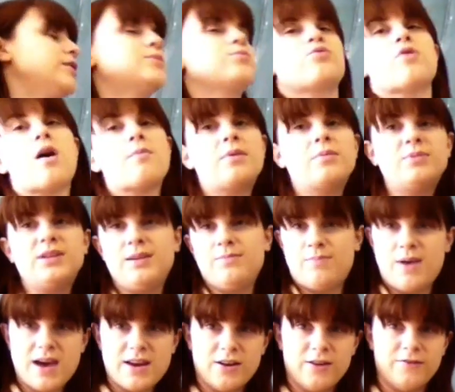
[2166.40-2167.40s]
it's probably
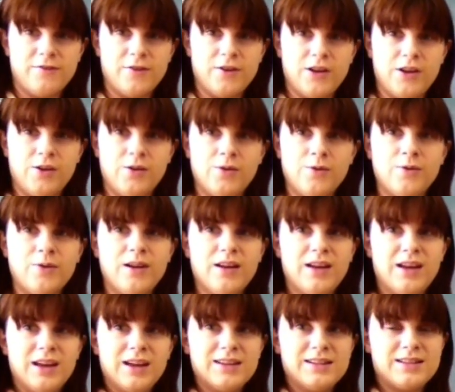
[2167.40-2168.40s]
better for you
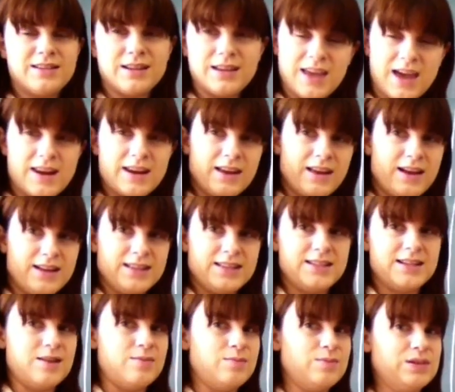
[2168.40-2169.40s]
to get
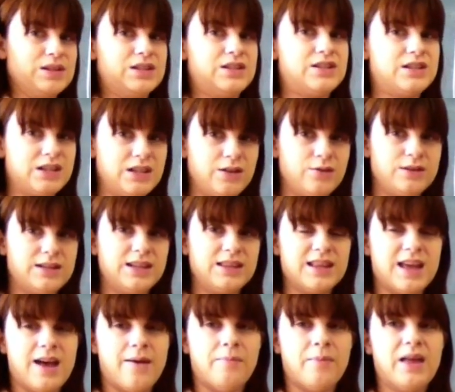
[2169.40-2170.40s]
accustomed to using
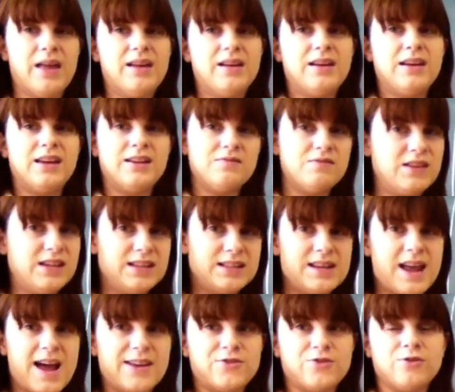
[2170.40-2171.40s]
them in these
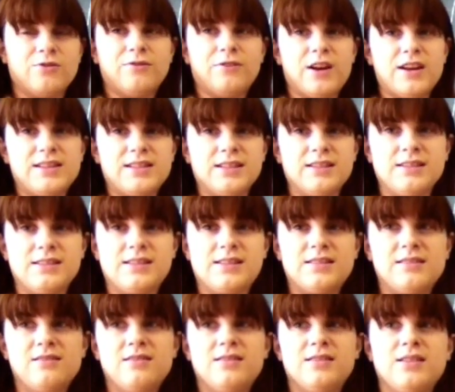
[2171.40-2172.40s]
natural
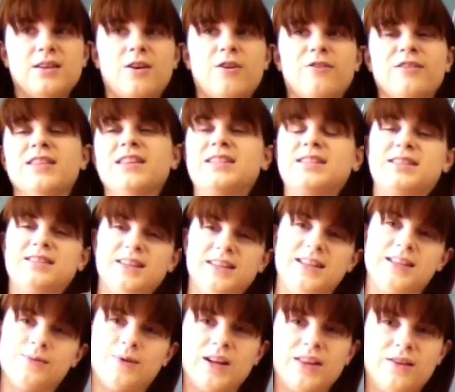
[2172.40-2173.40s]
phrases. So, and this
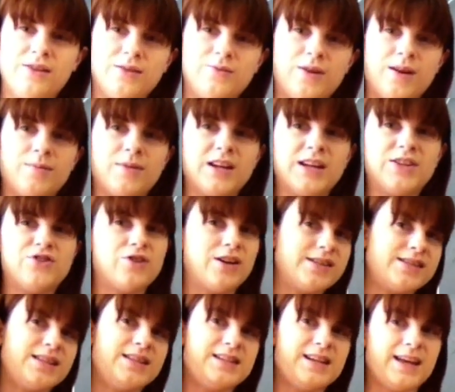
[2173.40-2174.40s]
is one of those where I'm going to
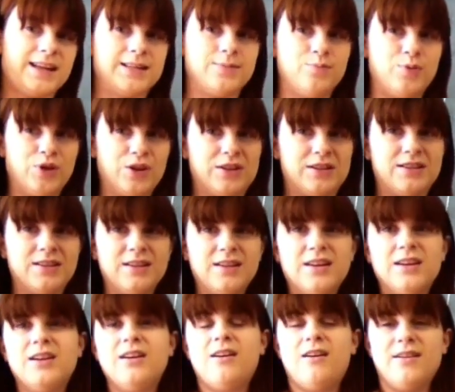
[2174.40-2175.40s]
trust the textbook
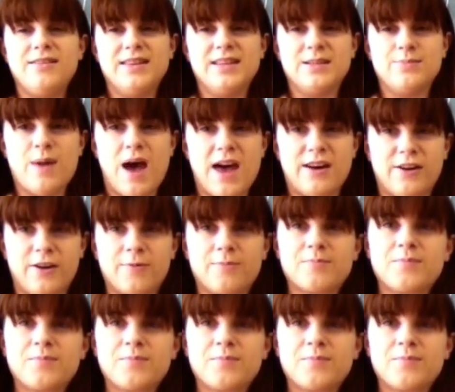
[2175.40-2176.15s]
on this matter.